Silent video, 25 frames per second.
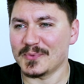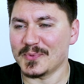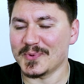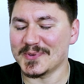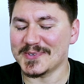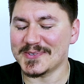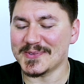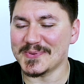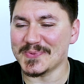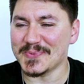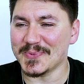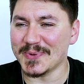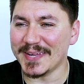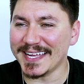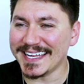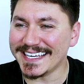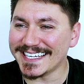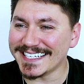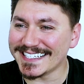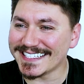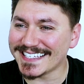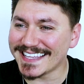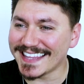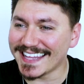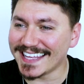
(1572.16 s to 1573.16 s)
What's the
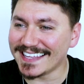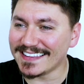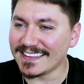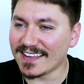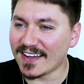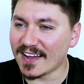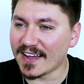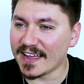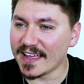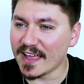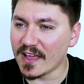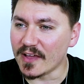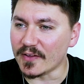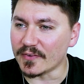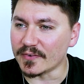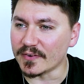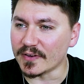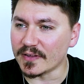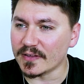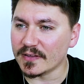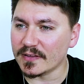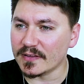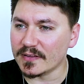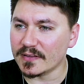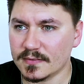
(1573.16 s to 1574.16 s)
weirdest thing that I own?
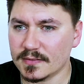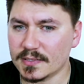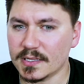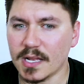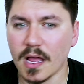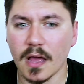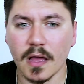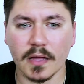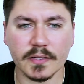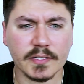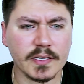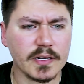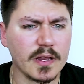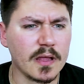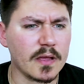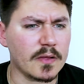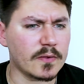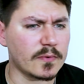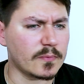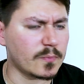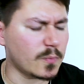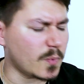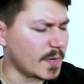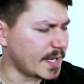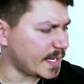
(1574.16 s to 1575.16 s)
No, I don't
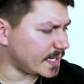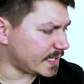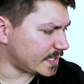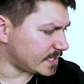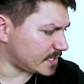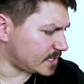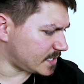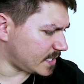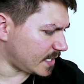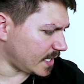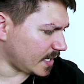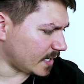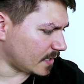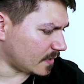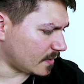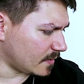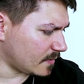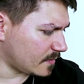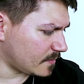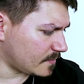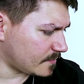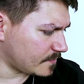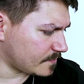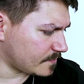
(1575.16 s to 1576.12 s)
know. Weirdest thing?